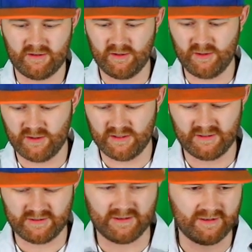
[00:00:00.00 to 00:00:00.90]
Ooh,
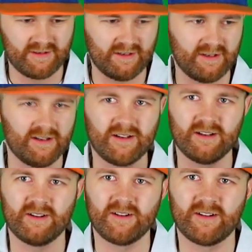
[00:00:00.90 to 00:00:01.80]

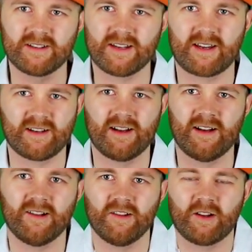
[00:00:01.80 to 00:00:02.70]
it's like
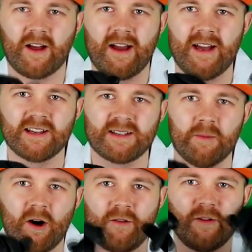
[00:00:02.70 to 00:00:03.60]
a little
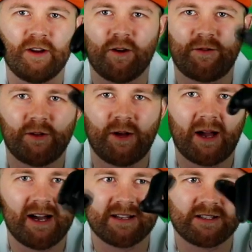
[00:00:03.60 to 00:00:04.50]
ASMR video for you
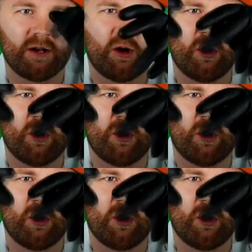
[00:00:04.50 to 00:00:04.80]
guys.